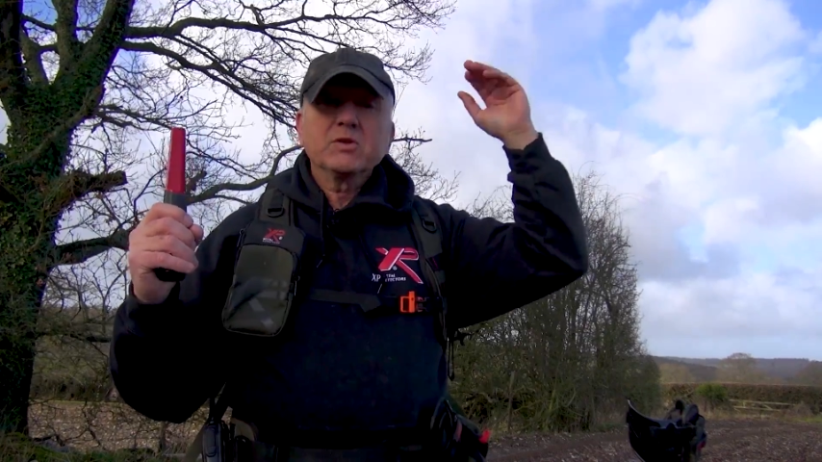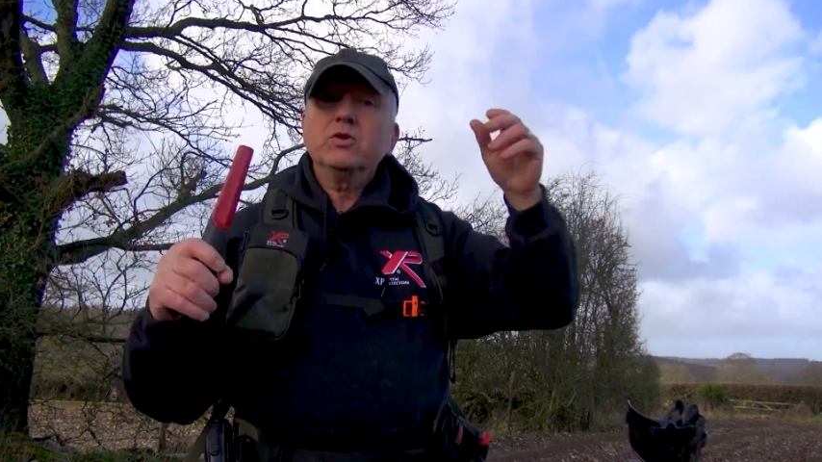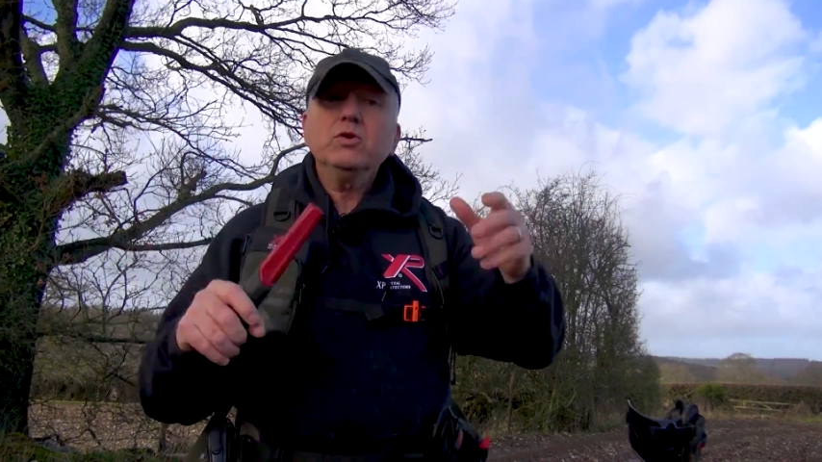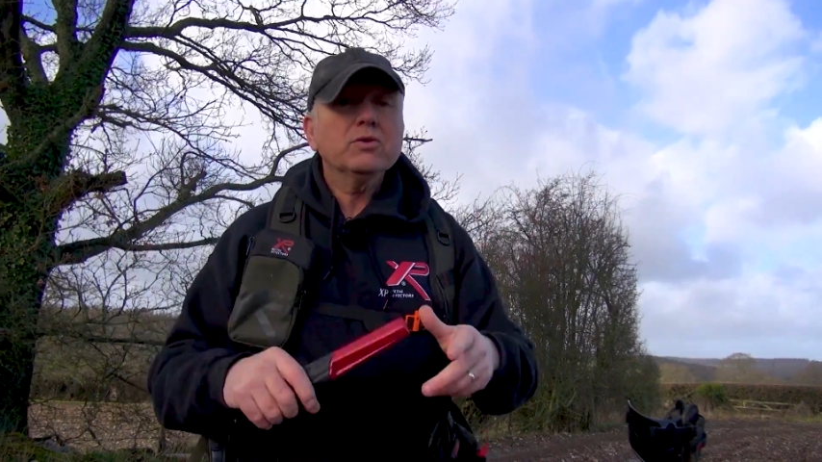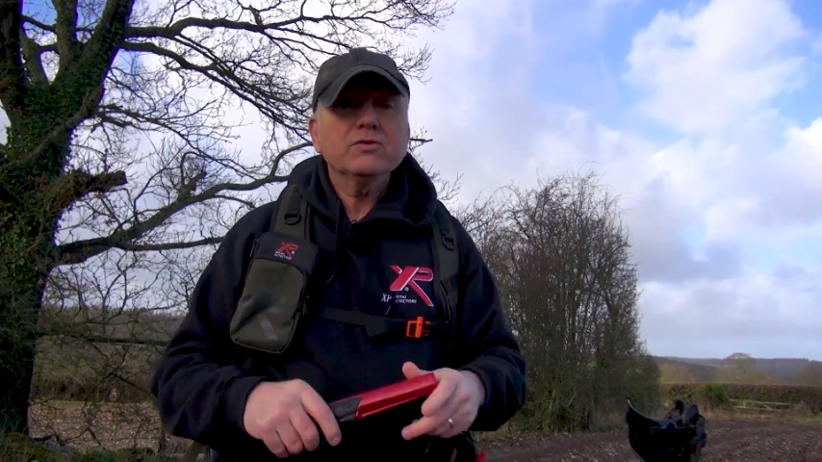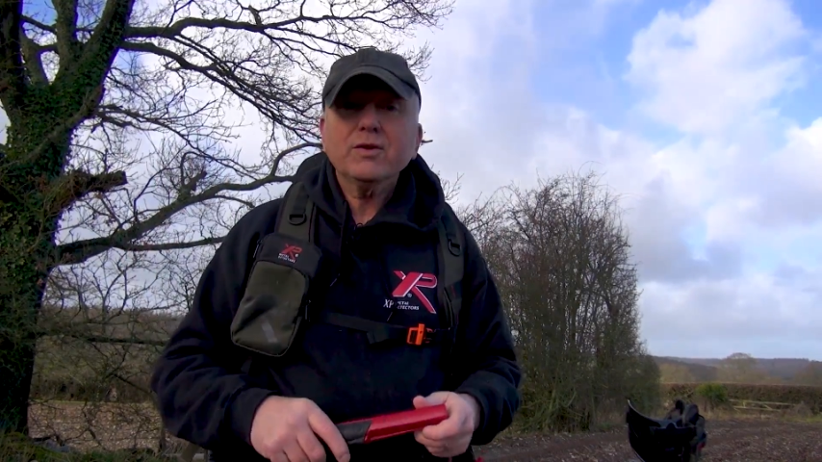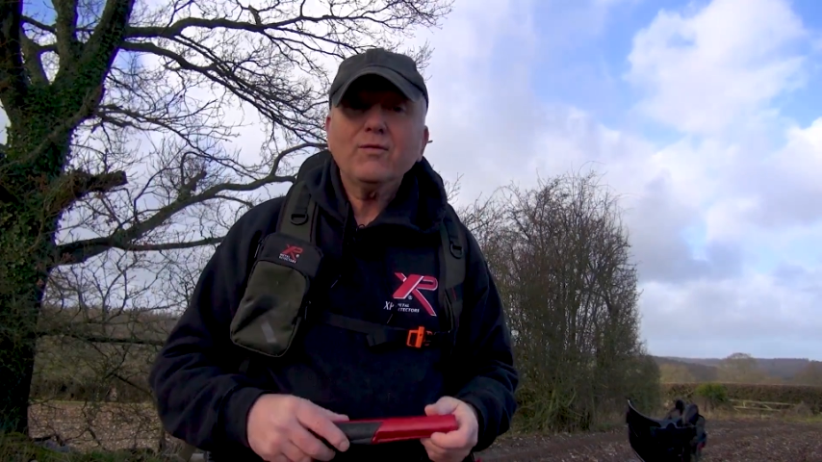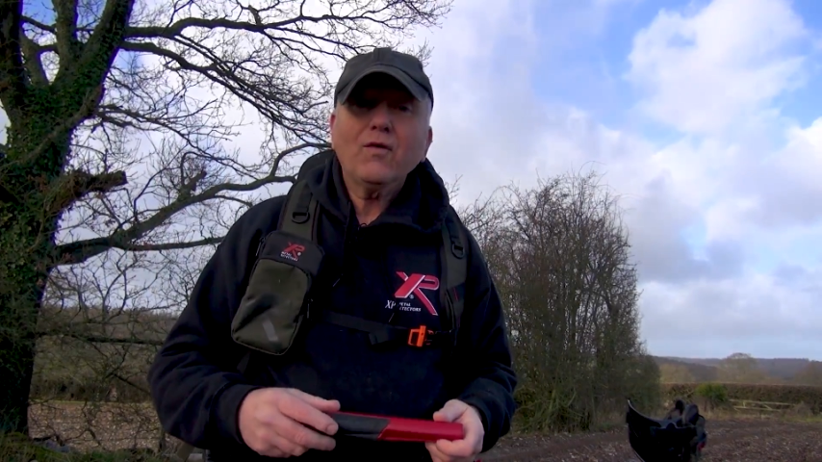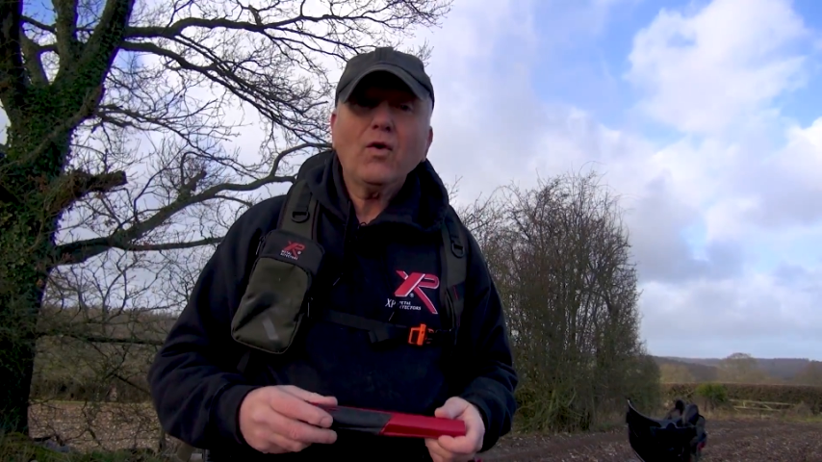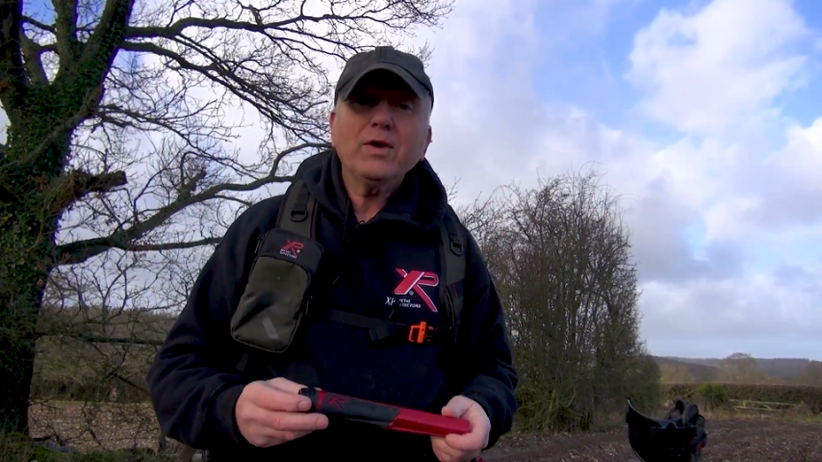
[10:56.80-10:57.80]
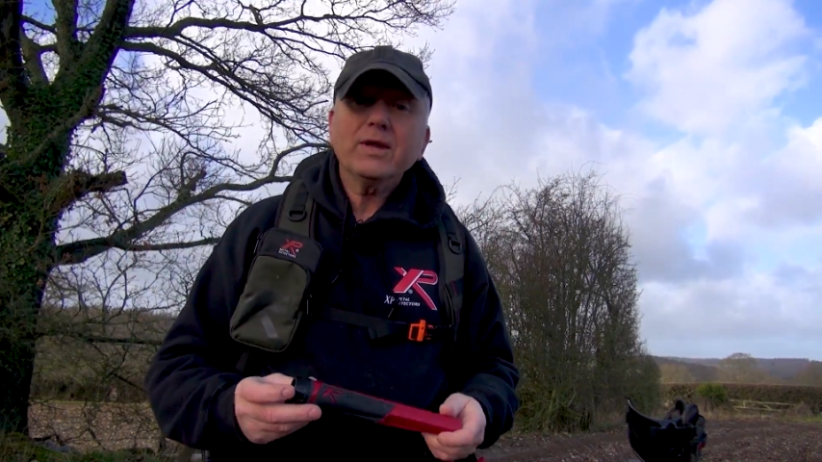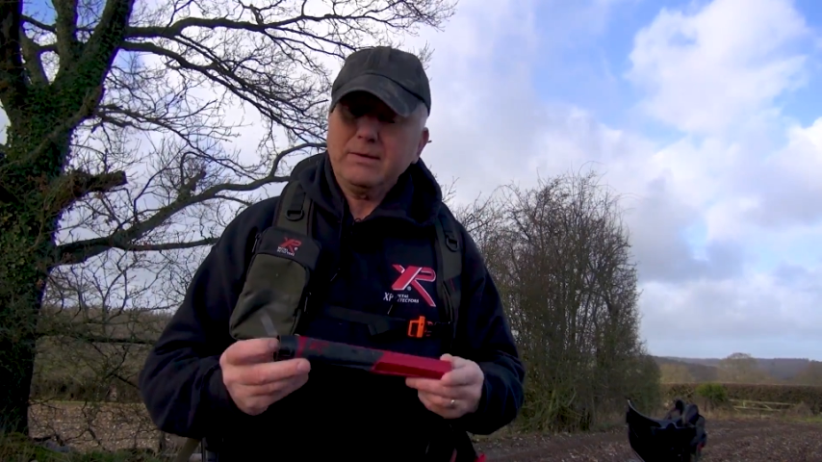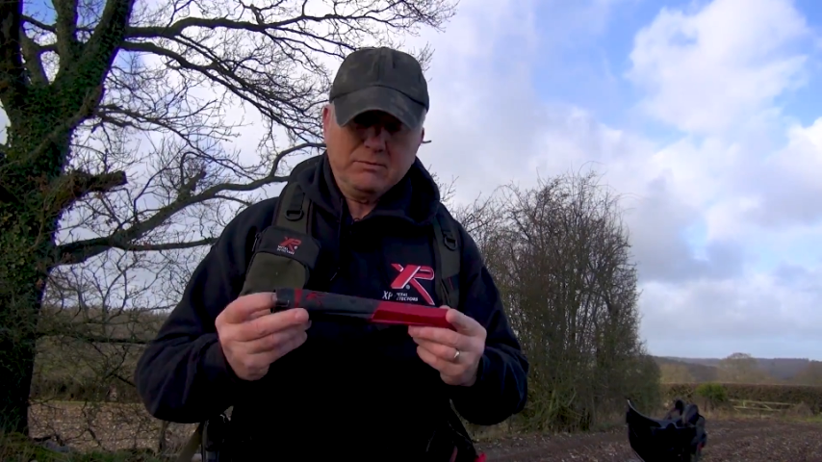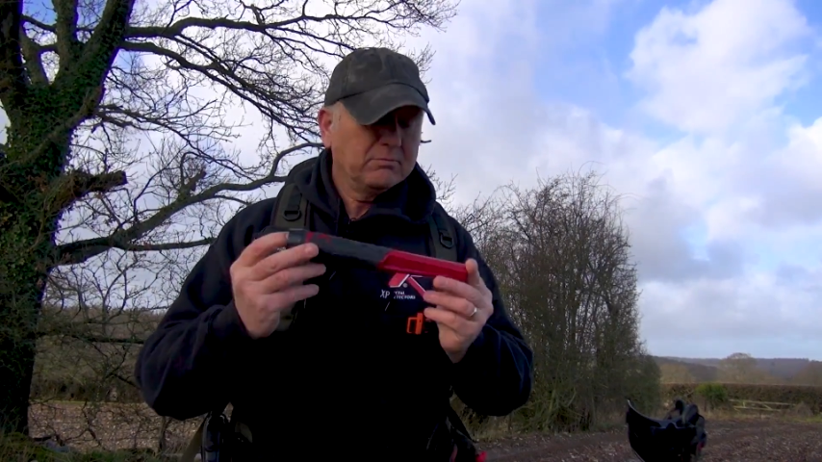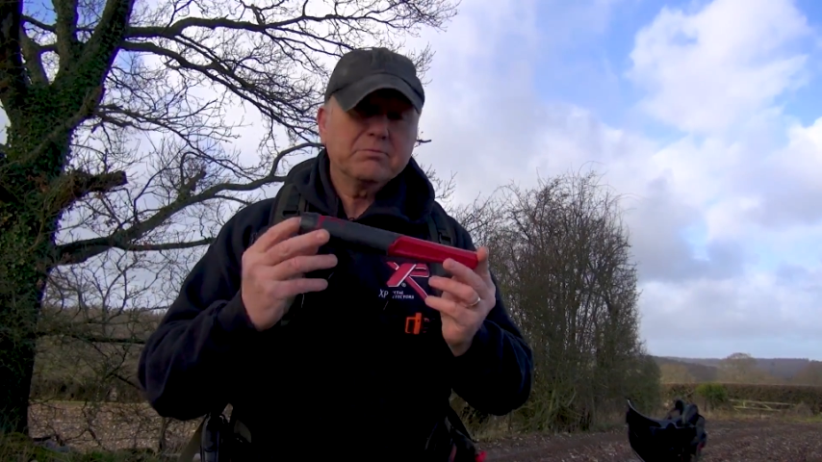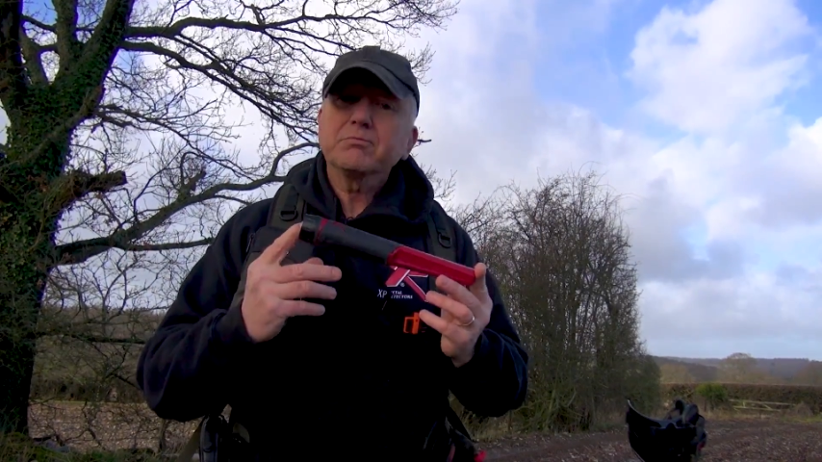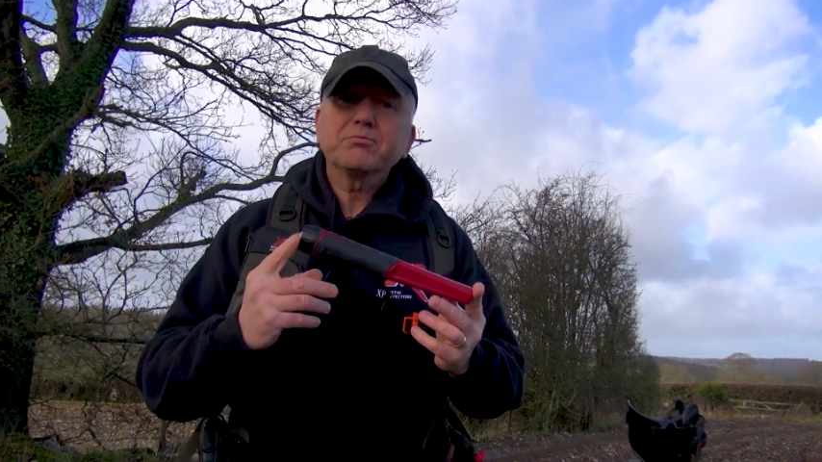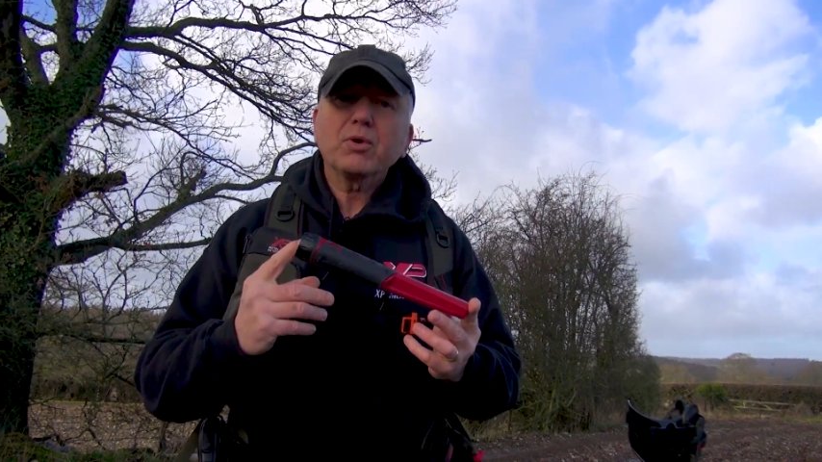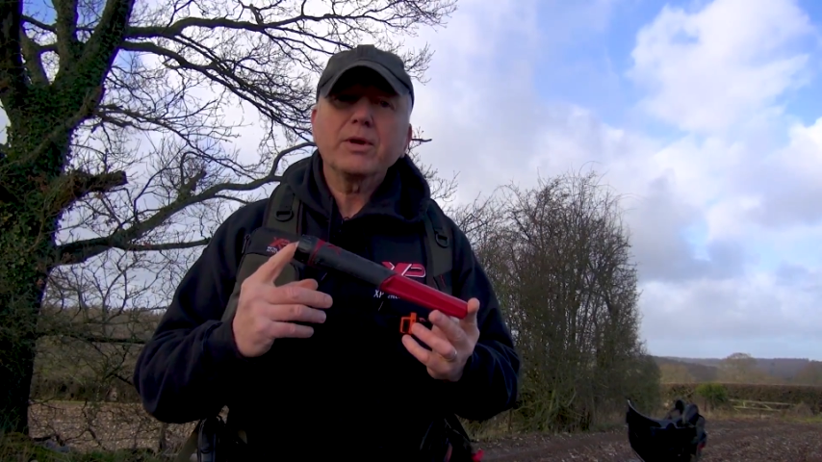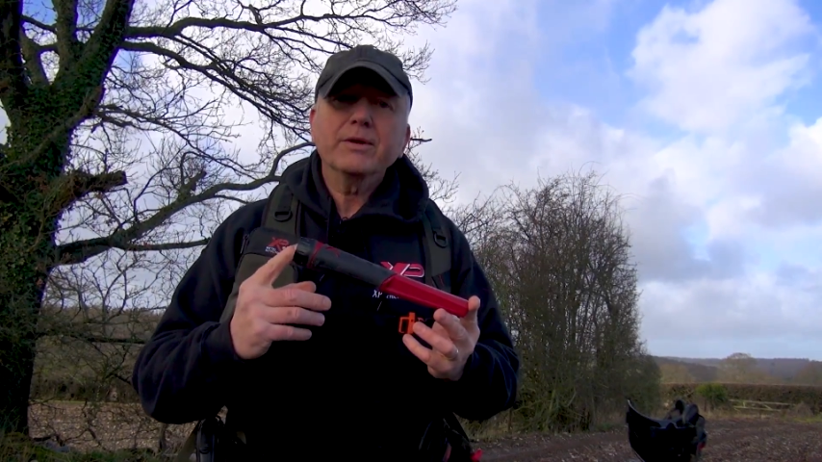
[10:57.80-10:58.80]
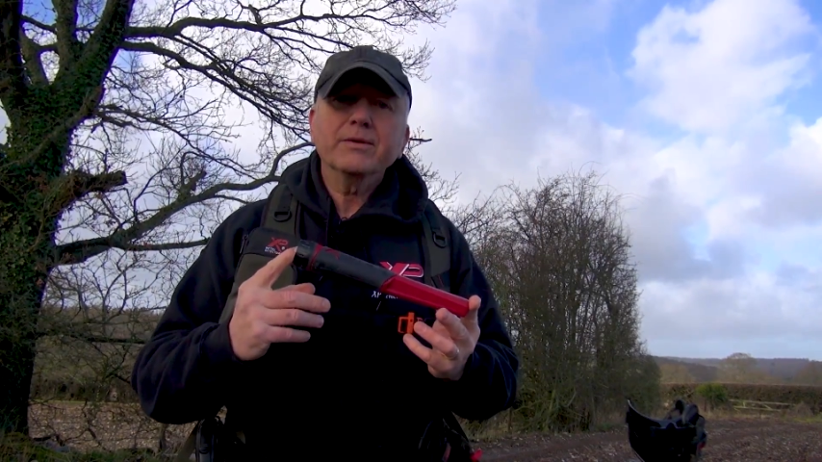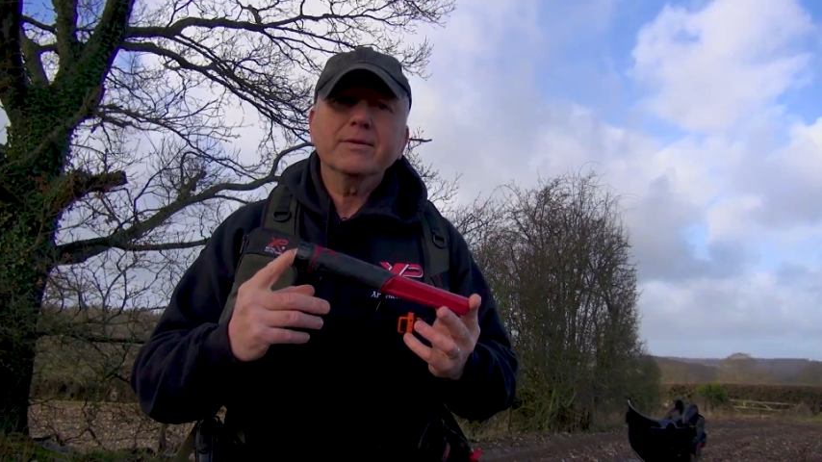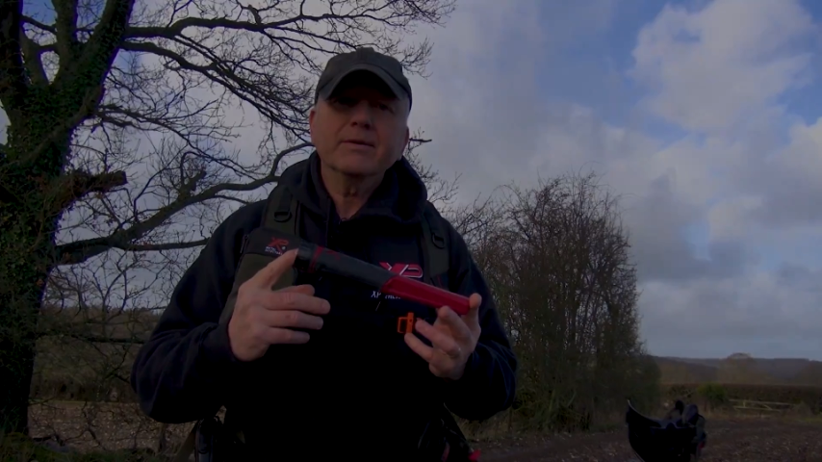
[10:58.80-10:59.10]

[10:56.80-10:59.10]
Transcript: you can still find it. Brilliant.